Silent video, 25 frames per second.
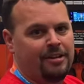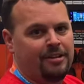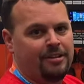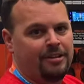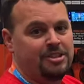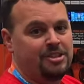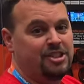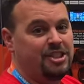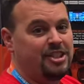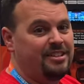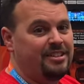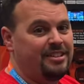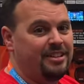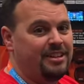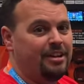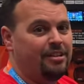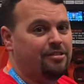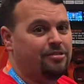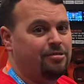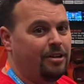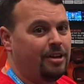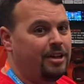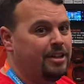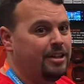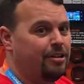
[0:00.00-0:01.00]
The
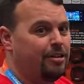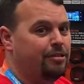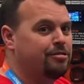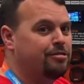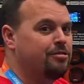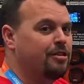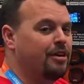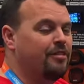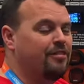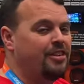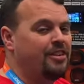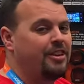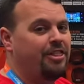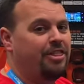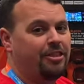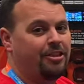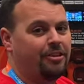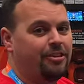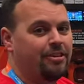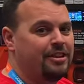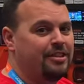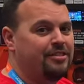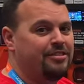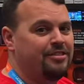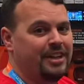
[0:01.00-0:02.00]
GTS radio is roughly
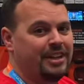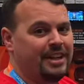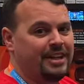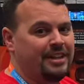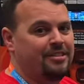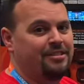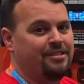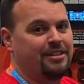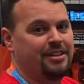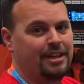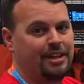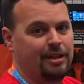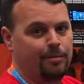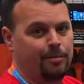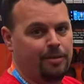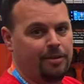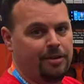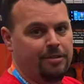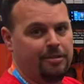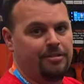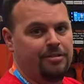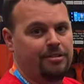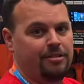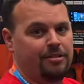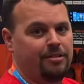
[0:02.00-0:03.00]
30 seconds to get
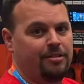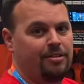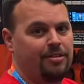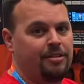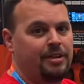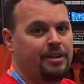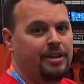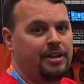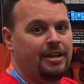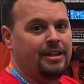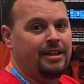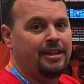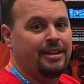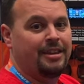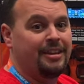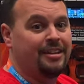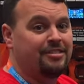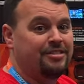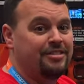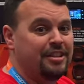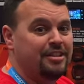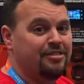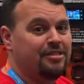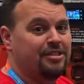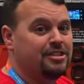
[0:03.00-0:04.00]
Bluetooth.
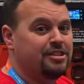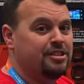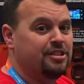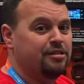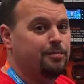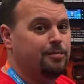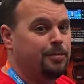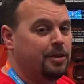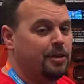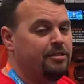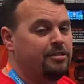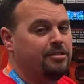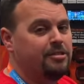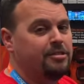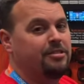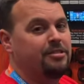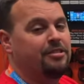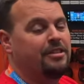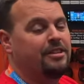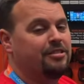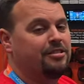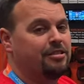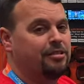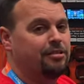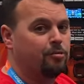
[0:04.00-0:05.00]
This isn't just
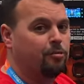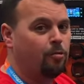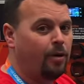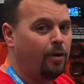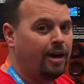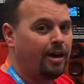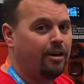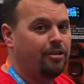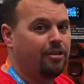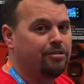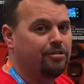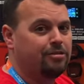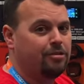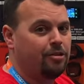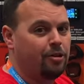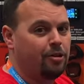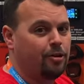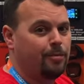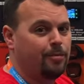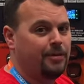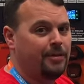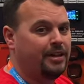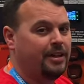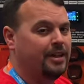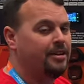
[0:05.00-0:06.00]
Bluetooth, this is wireless
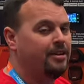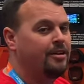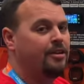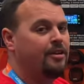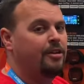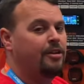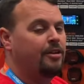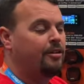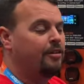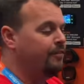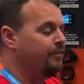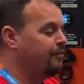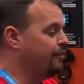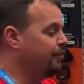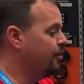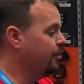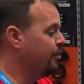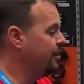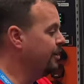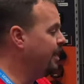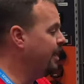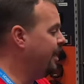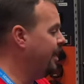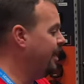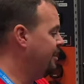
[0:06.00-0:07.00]
CarPlay
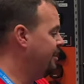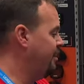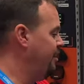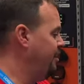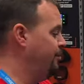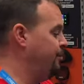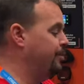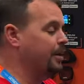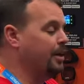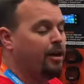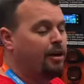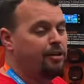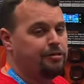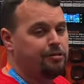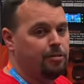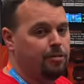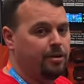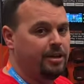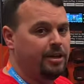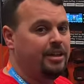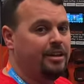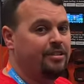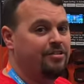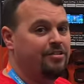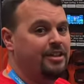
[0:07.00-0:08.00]
fully active. But I also
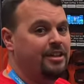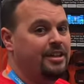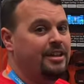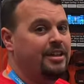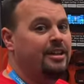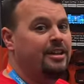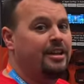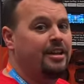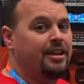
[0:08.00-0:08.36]
want you to see